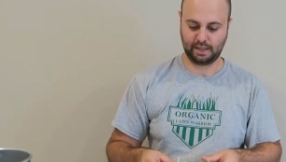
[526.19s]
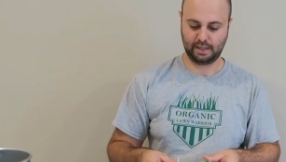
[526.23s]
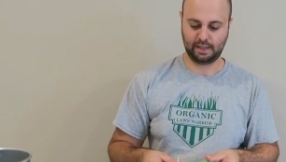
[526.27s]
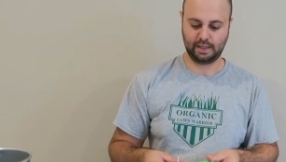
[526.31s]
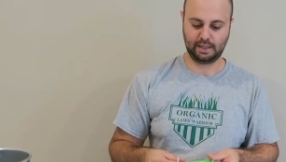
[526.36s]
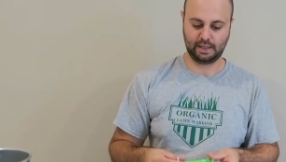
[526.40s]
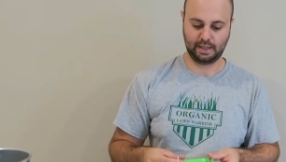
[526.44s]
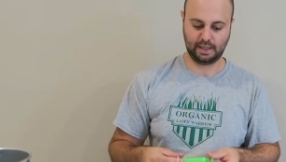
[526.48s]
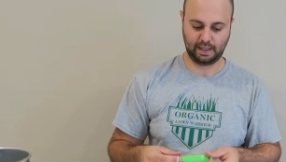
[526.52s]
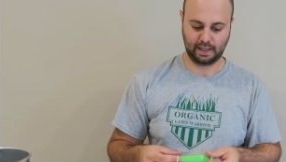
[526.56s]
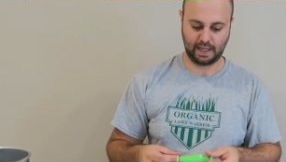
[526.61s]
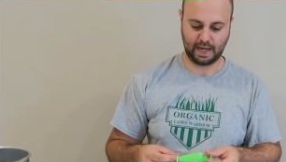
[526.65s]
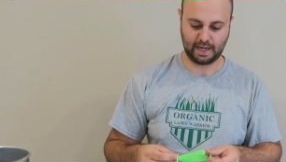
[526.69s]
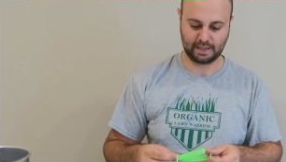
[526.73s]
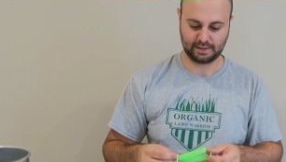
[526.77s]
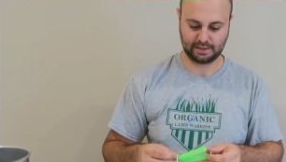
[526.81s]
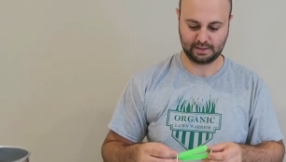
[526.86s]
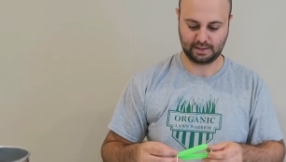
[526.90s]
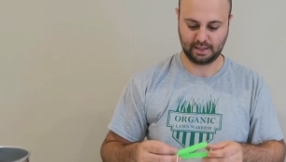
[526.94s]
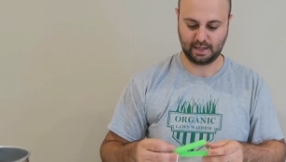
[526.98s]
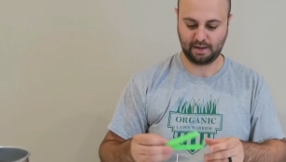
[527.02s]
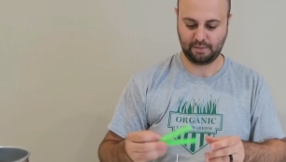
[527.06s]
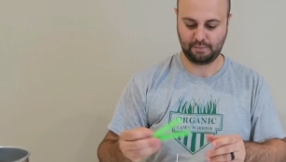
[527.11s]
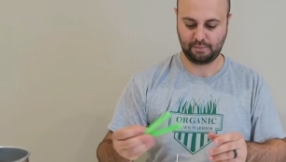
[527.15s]
And then the last
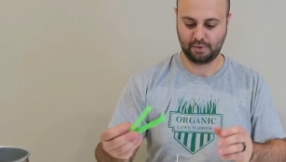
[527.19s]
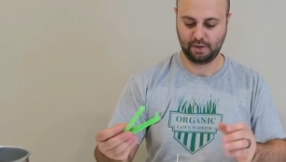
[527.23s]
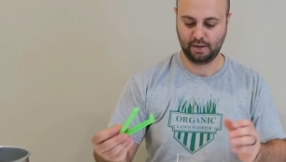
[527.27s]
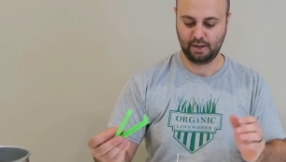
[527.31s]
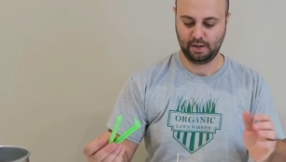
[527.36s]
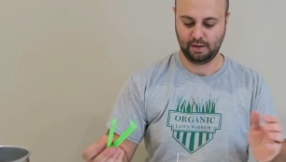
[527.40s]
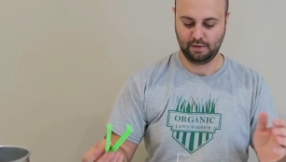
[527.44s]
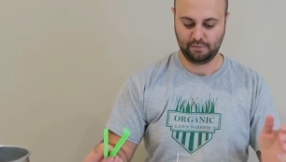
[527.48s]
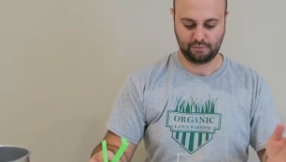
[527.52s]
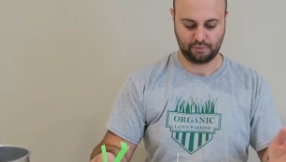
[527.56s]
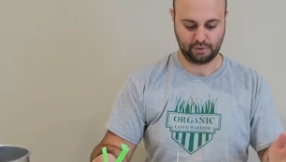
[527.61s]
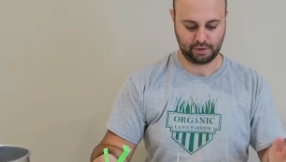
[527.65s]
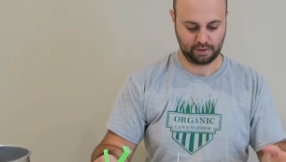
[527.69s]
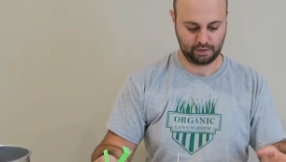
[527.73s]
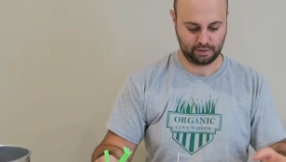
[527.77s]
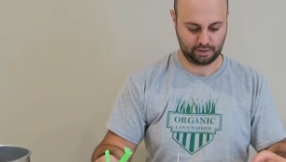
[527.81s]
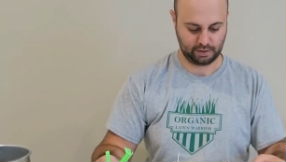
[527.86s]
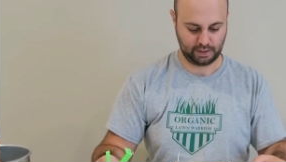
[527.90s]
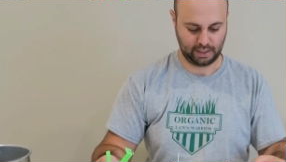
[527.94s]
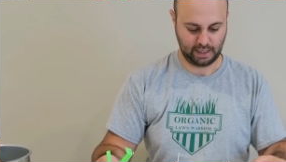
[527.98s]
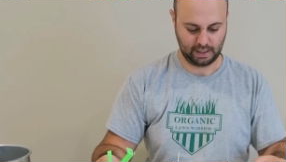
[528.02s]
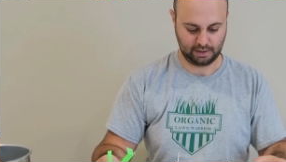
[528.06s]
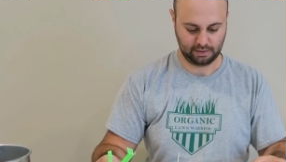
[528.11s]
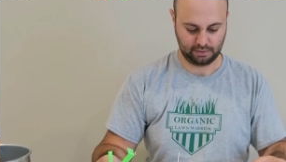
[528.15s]
step for your
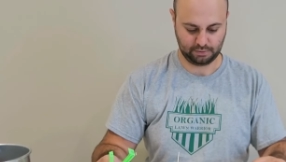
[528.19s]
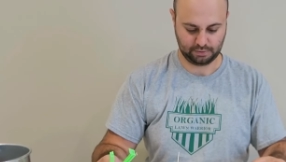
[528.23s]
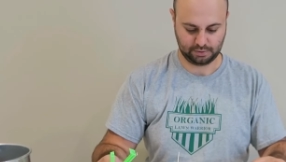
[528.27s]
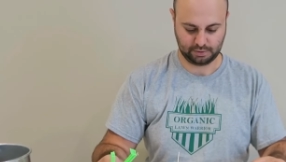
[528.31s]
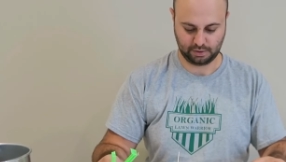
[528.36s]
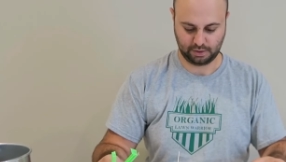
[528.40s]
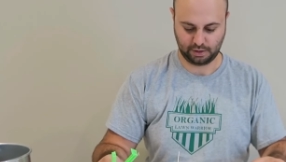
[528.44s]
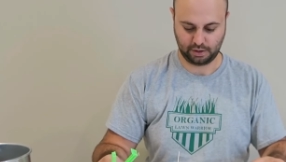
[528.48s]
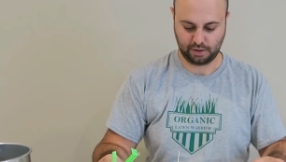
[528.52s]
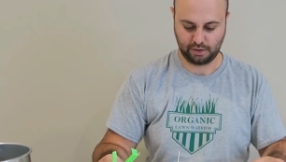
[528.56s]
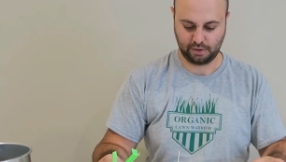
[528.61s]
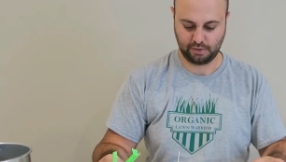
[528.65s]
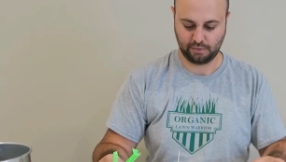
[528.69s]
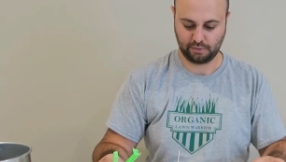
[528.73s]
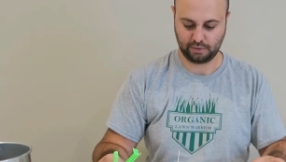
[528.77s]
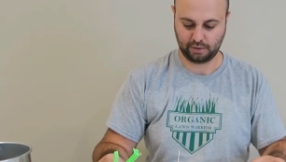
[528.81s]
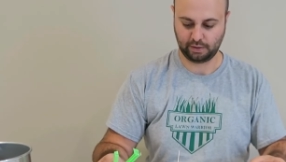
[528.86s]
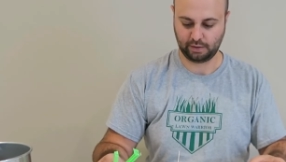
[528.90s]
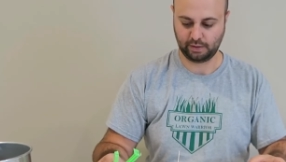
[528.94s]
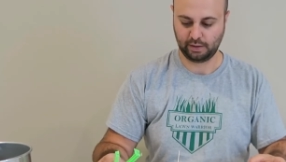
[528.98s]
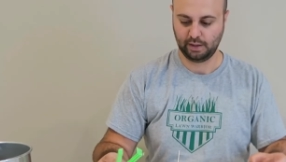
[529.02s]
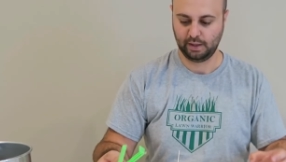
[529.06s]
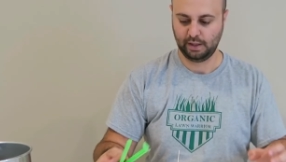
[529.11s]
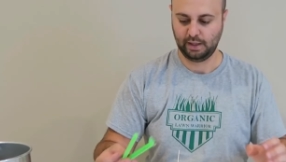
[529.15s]
candles to
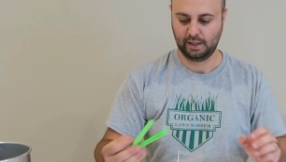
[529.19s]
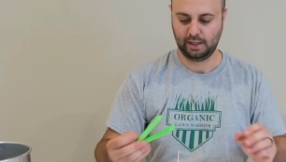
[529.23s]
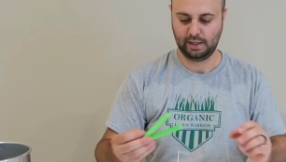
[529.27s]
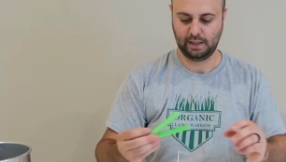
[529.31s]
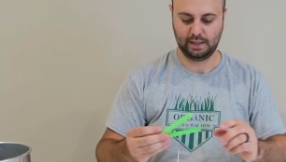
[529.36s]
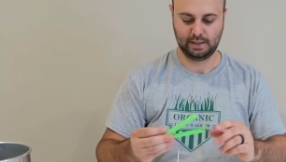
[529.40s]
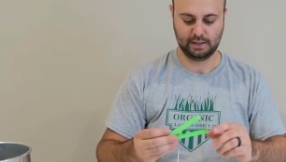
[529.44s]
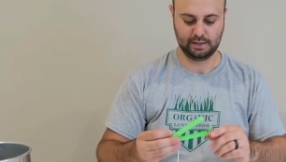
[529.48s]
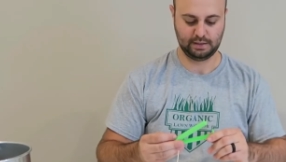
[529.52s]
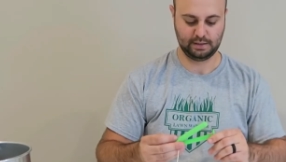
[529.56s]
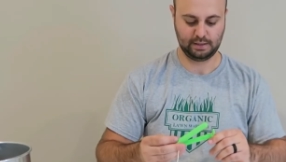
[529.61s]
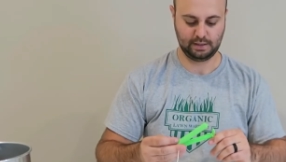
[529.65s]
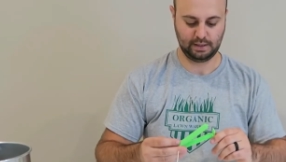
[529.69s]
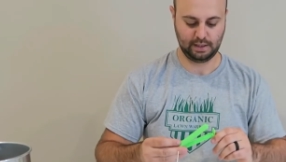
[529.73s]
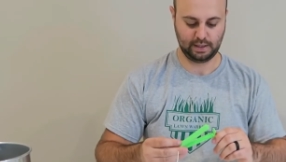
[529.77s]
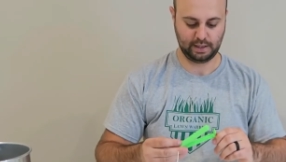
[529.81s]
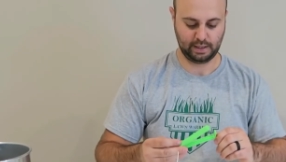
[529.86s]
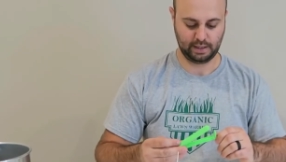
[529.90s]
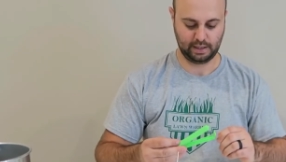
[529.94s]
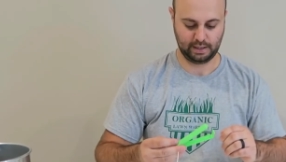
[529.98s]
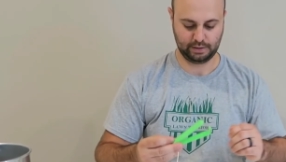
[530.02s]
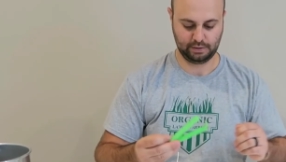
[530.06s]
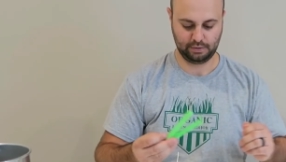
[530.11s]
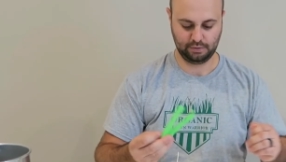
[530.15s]
cure is
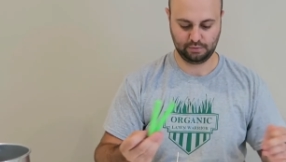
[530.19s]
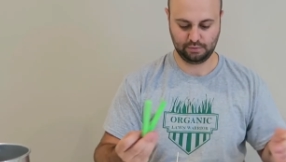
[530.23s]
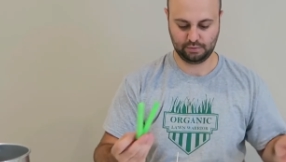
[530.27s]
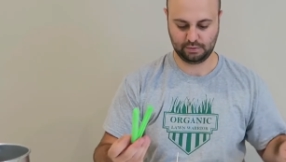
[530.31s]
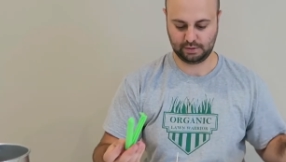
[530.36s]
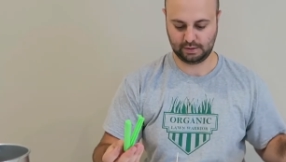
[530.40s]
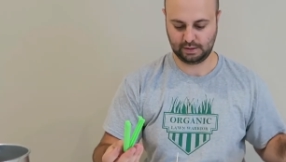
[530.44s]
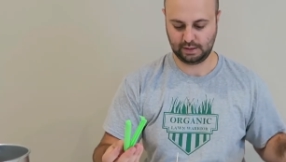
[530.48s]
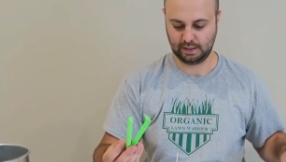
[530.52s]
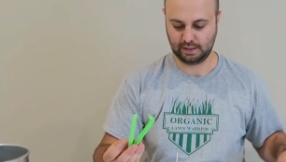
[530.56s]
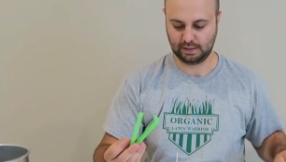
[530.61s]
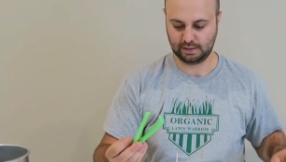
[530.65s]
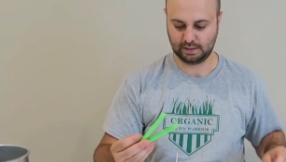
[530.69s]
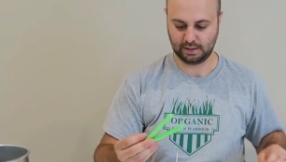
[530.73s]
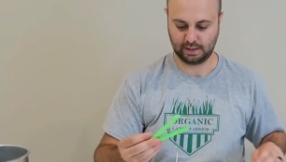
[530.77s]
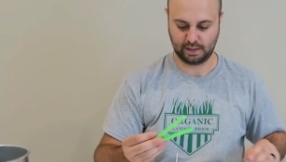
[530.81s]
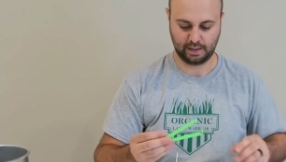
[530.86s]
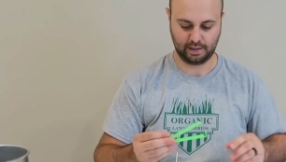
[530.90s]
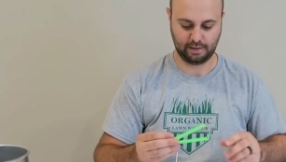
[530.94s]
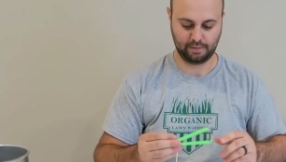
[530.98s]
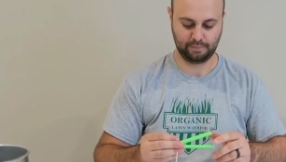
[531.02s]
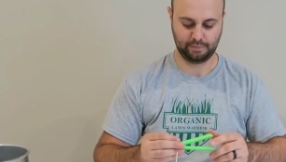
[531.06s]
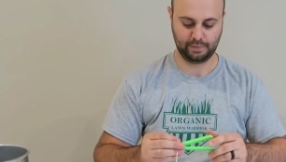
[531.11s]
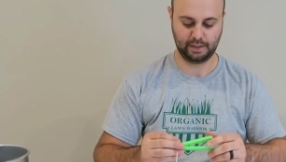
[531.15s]
use these
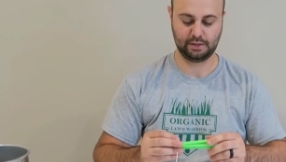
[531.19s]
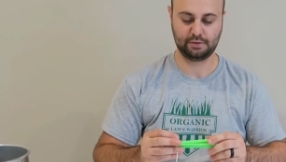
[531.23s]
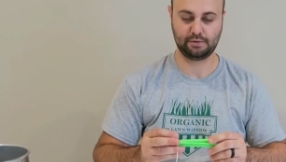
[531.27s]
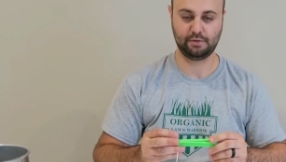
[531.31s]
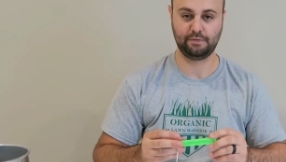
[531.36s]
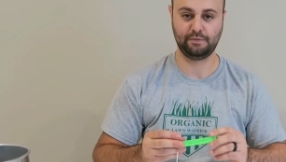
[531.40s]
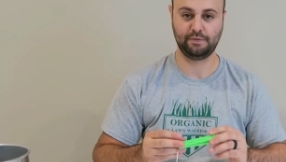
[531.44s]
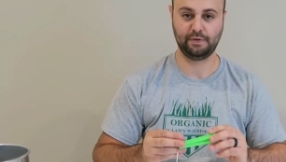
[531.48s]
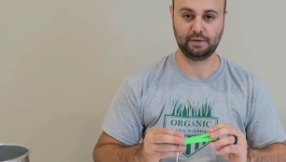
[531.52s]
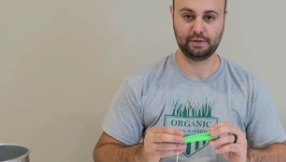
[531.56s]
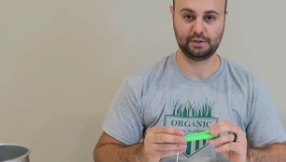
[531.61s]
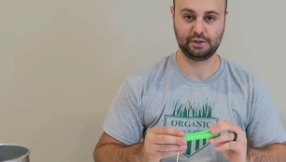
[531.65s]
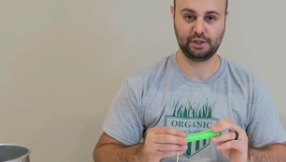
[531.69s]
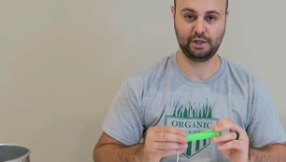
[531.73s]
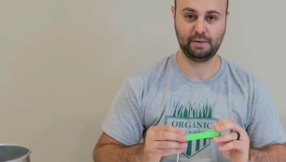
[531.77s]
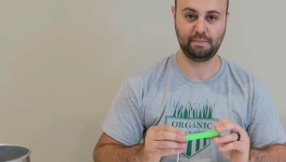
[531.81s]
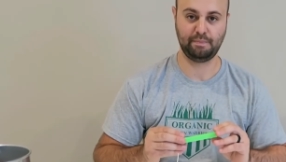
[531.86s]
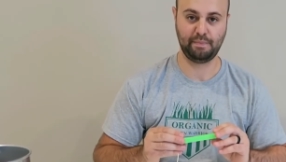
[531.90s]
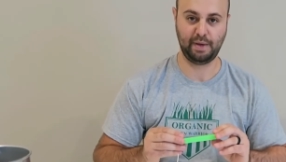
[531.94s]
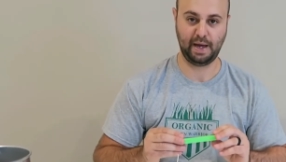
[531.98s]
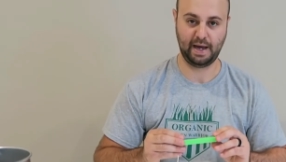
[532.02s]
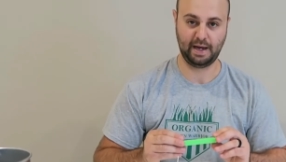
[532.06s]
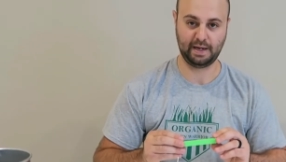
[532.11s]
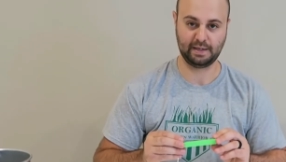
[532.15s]
are for
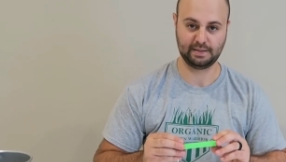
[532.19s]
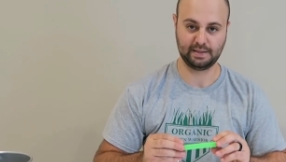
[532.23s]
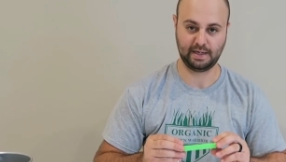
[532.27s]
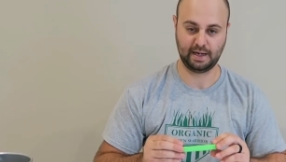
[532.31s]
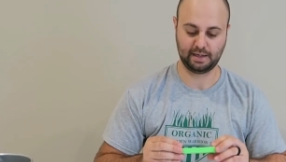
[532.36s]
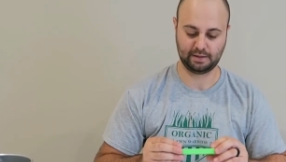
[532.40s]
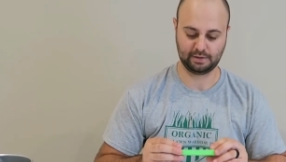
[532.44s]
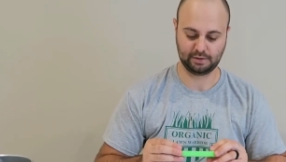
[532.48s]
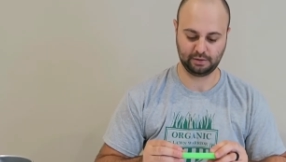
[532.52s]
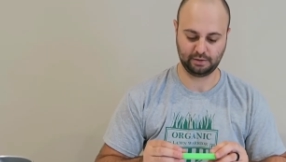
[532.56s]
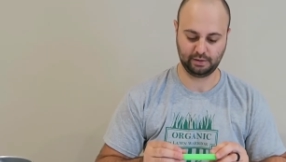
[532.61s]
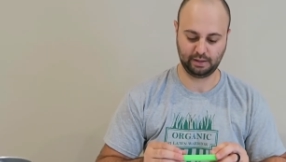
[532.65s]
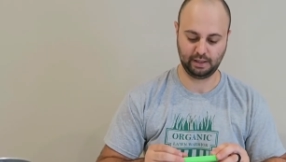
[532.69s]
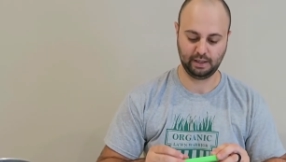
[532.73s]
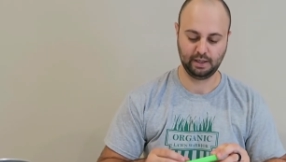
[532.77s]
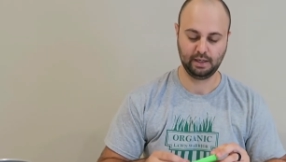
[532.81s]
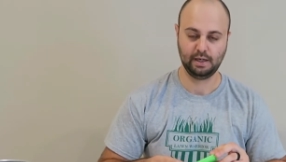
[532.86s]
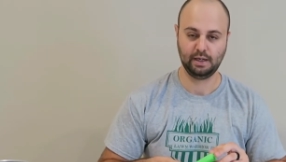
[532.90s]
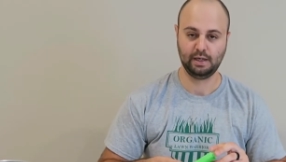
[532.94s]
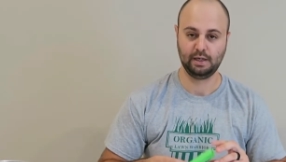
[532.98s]
chip bags actually,